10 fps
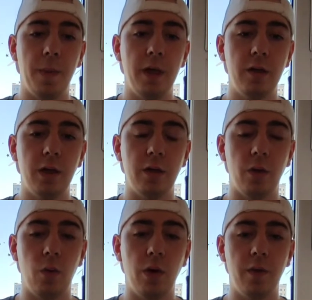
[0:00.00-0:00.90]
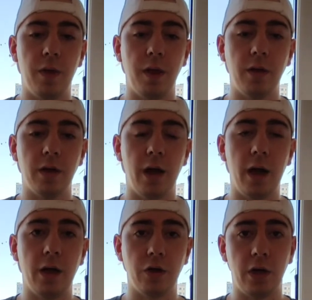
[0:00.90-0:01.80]
this is one of the things that
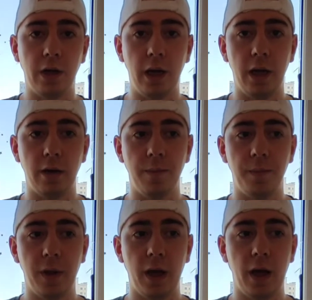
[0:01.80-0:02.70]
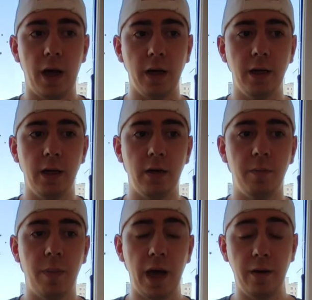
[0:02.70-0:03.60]
I actually did. I
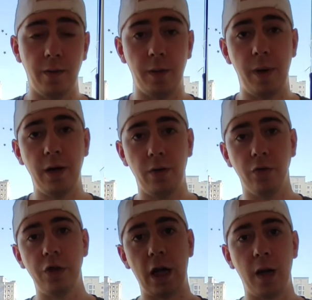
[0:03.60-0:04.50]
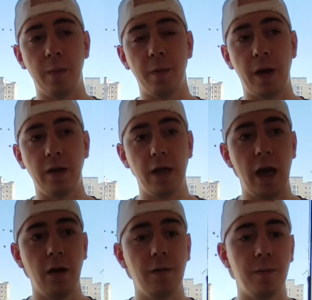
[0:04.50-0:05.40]
did pay for the medical checkups
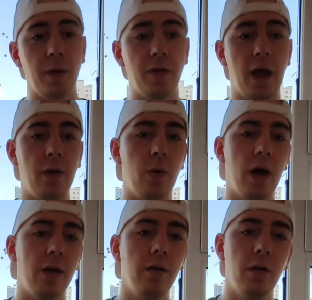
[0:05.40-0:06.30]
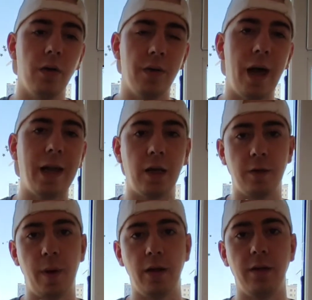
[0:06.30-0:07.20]
myself, but they were not that
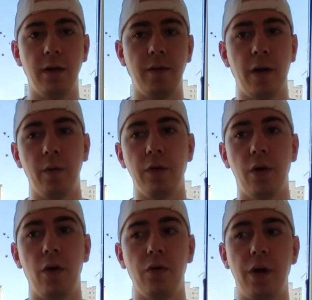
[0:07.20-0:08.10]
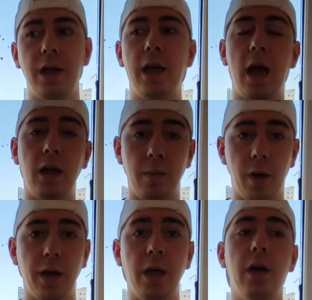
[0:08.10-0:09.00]
expensive. I was already earning
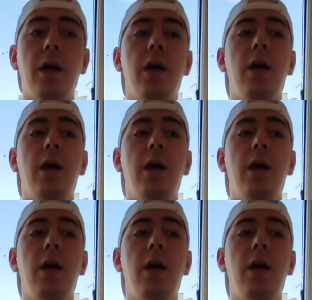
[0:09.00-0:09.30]
money